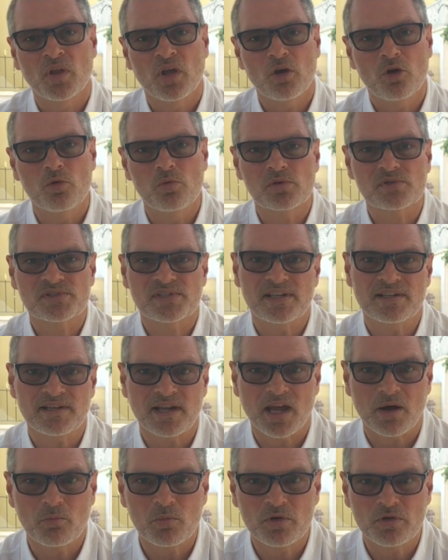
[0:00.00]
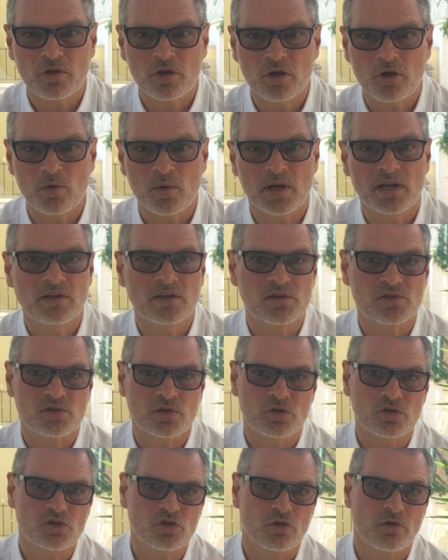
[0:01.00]
who will sit down with you and
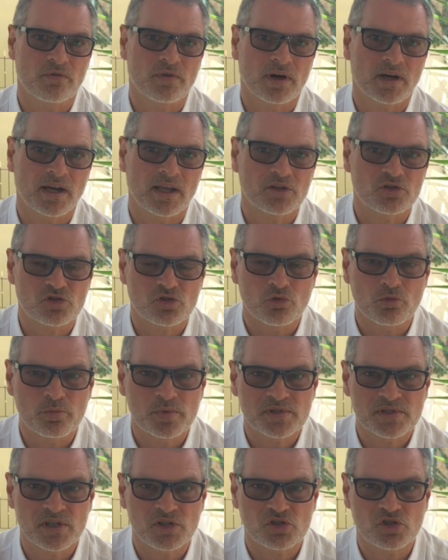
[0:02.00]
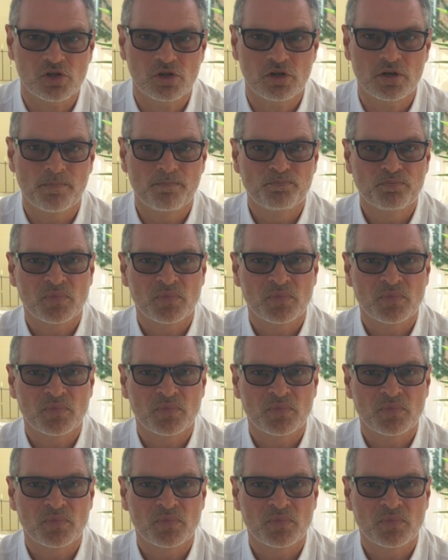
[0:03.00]
discuss your financial position,